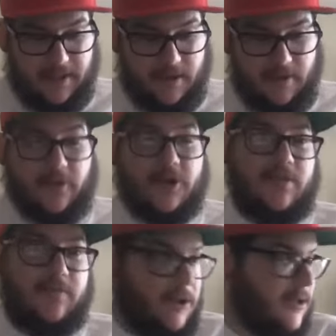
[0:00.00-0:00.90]
And first
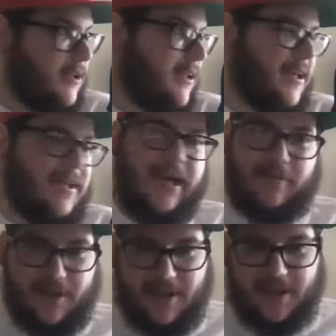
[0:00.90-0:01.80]
of all, he
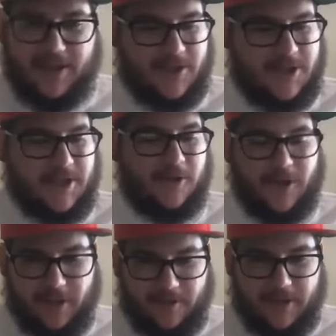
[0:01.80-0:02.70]
definitely didn't because they're still
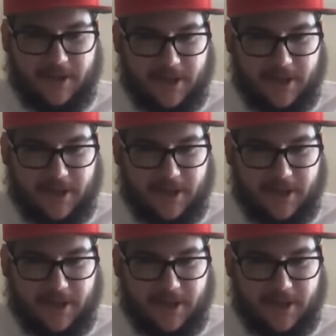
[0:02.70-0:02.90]
relevant.